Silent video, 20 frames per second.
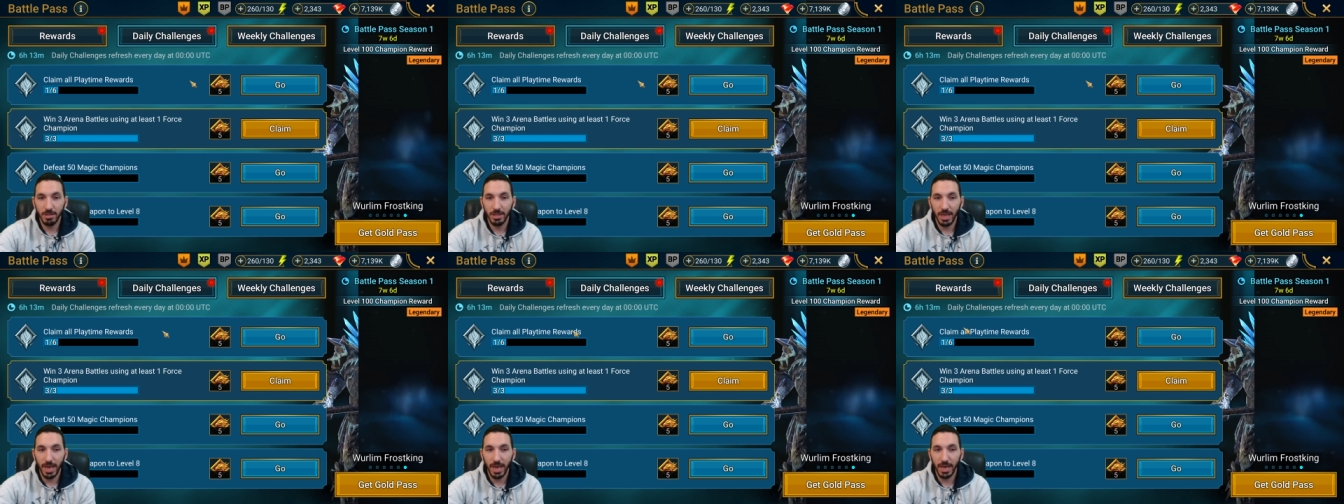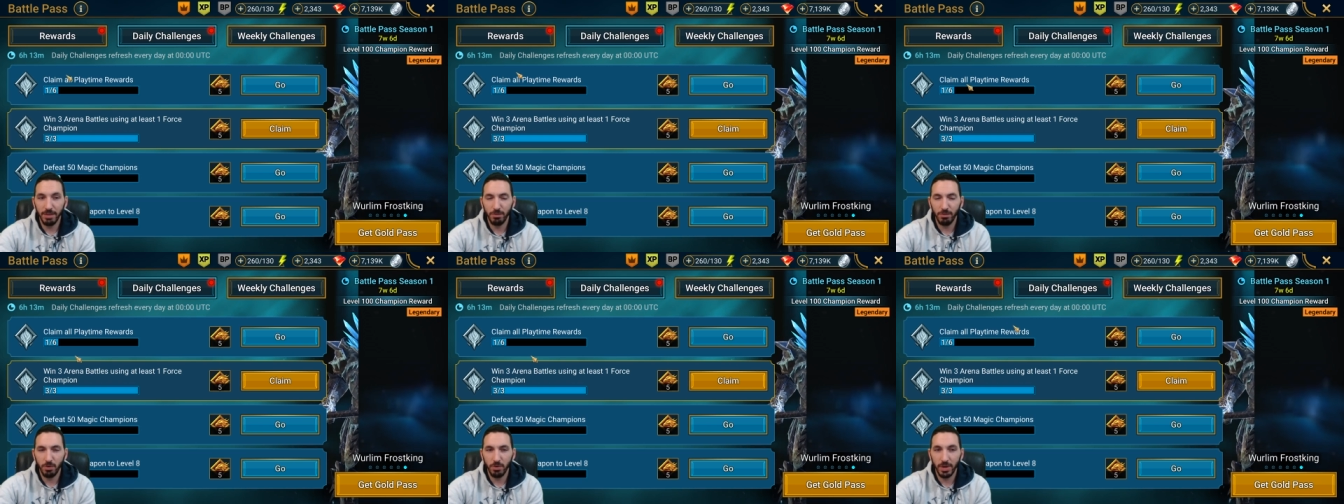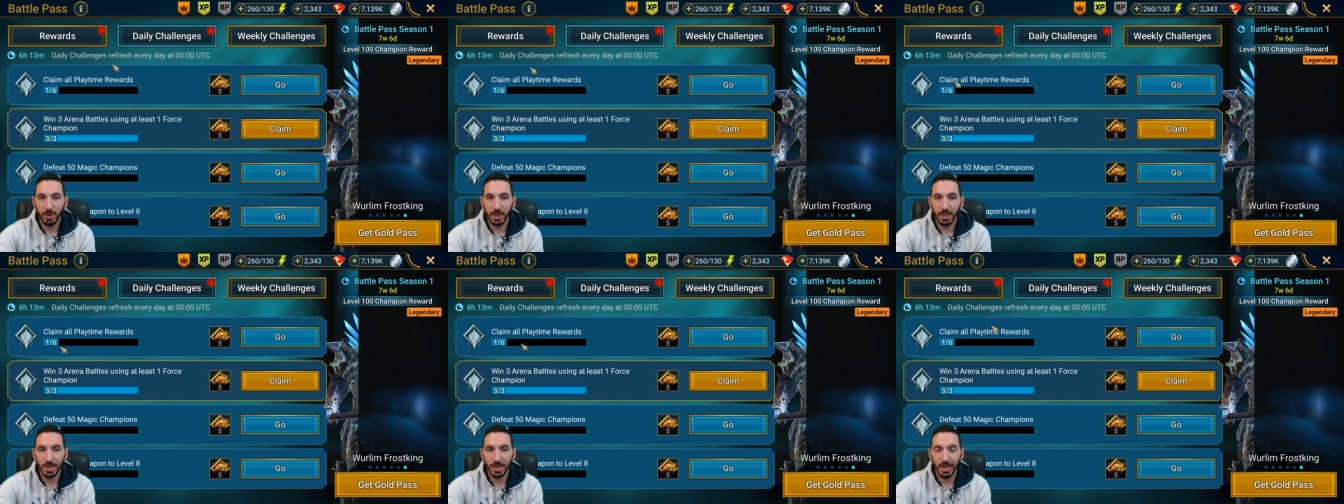I've
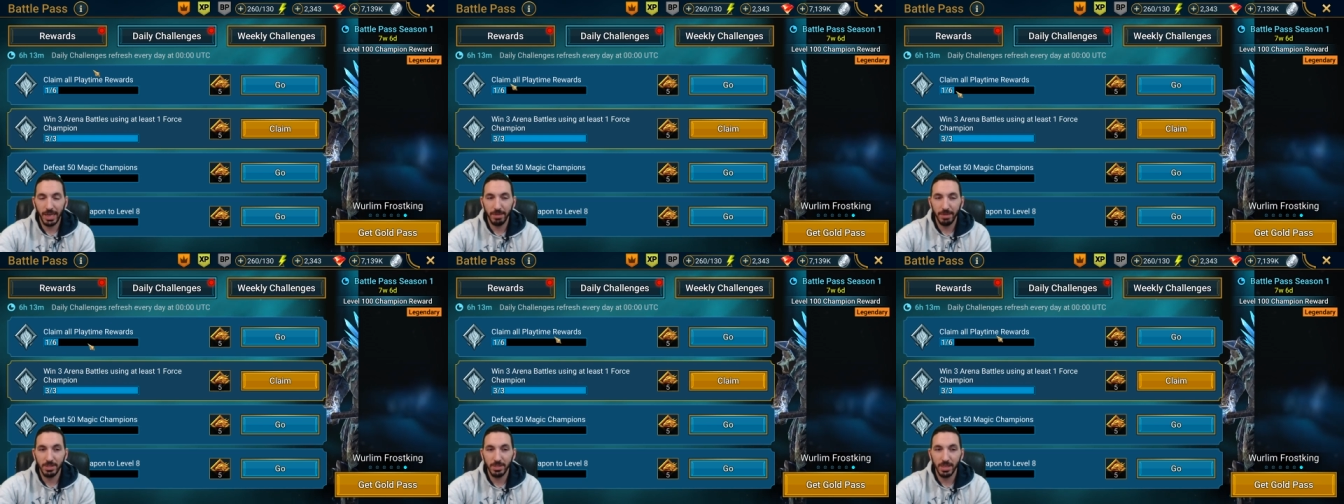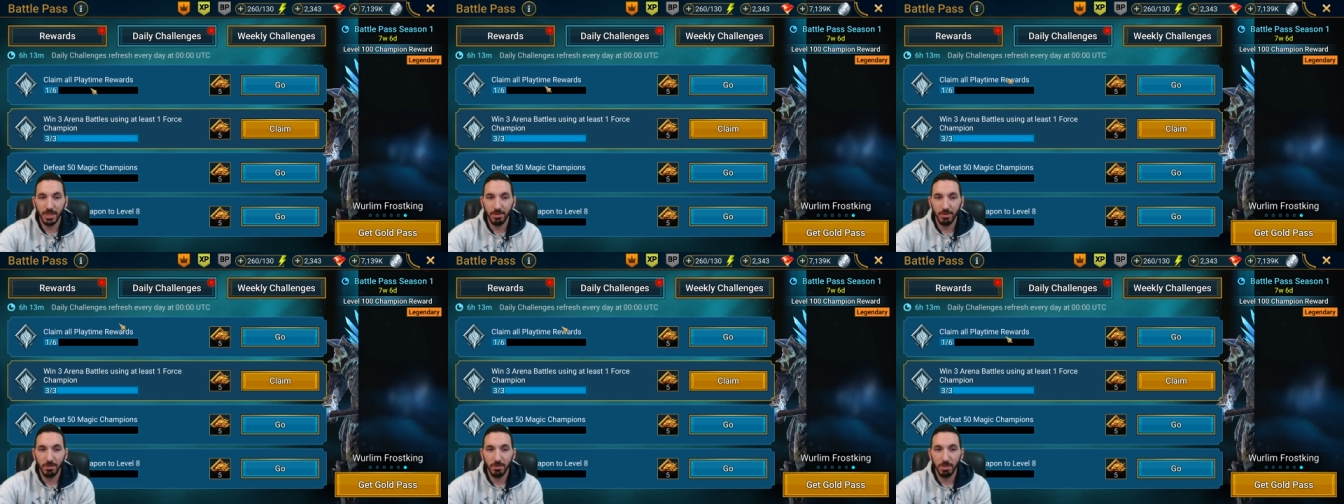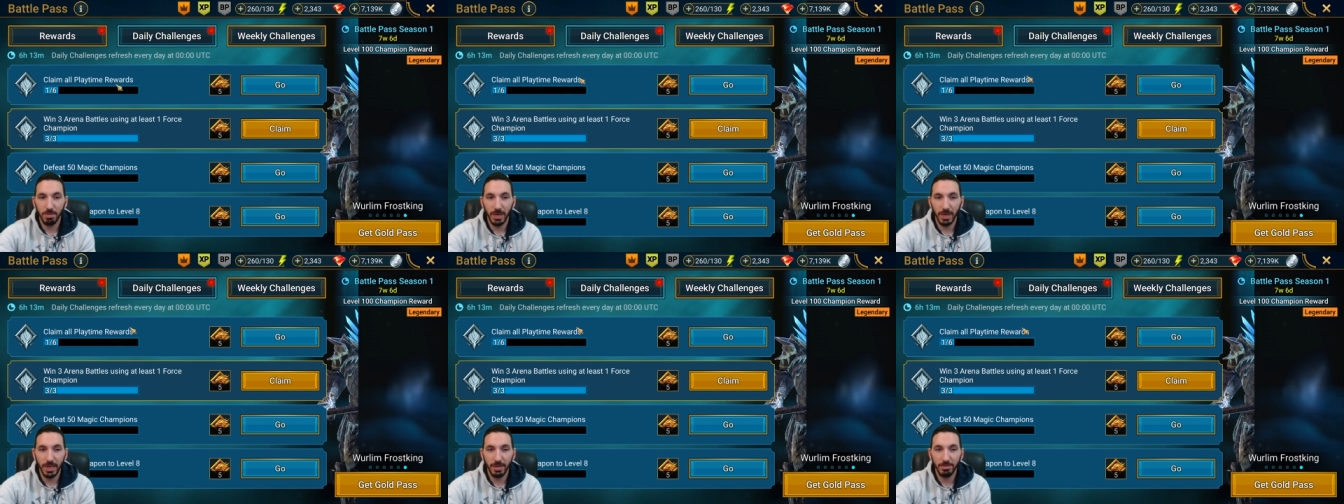already claimed some of the
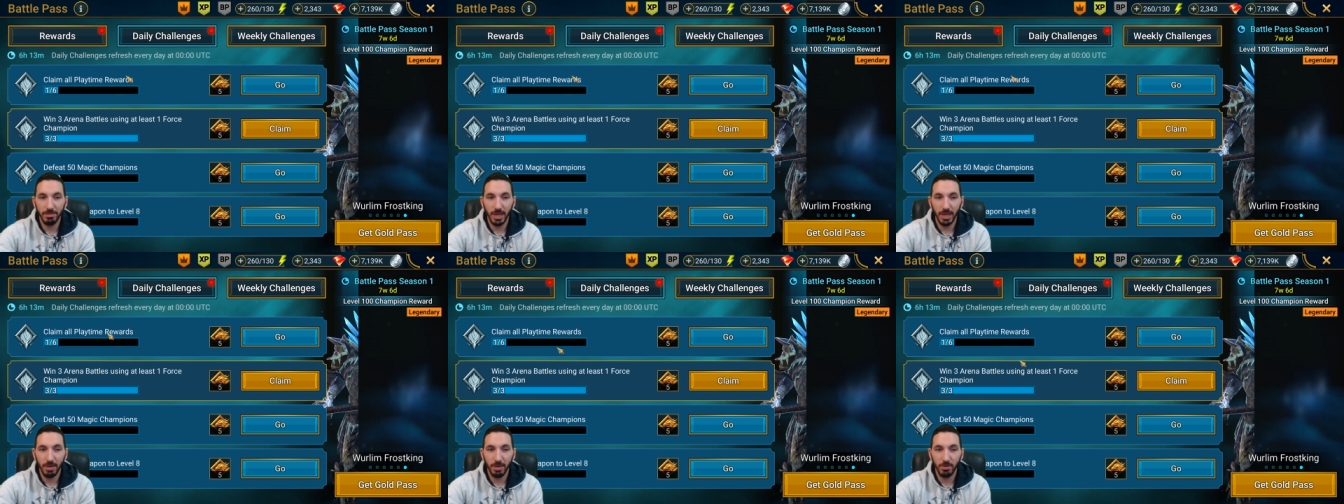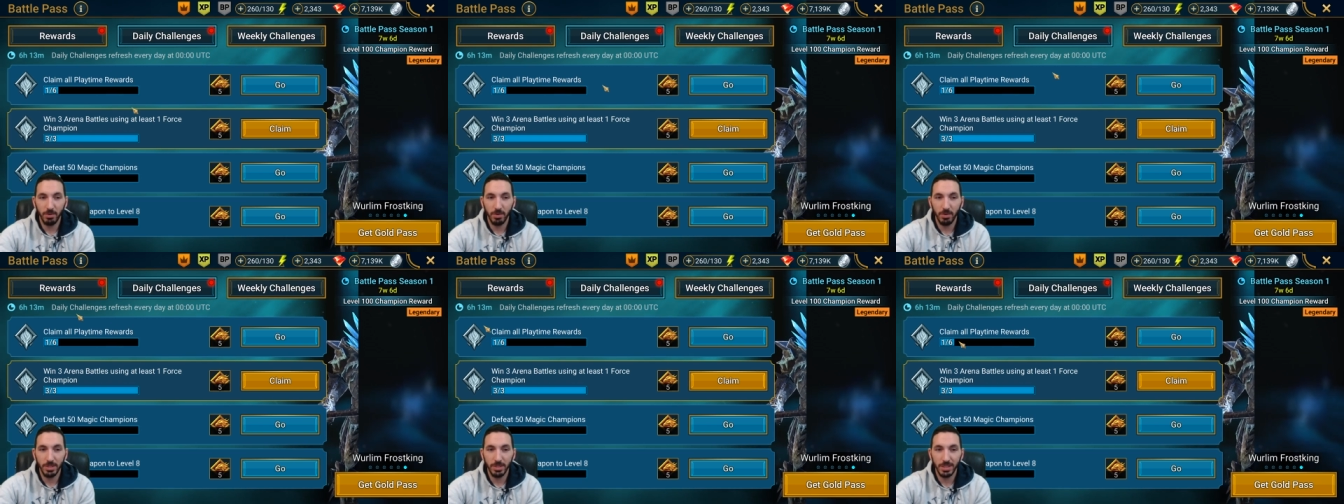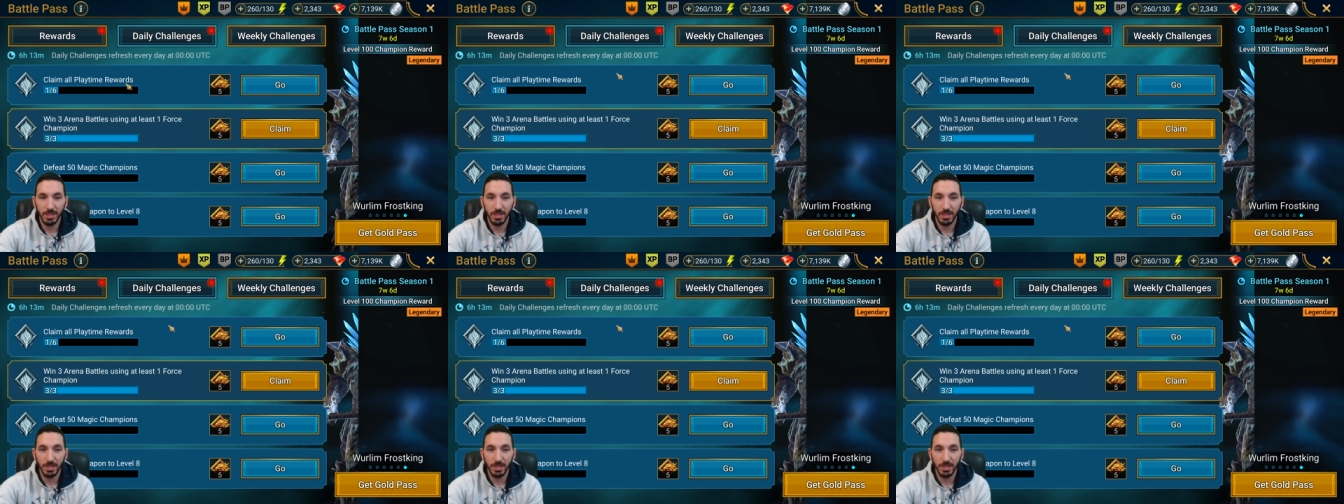playtime rewards.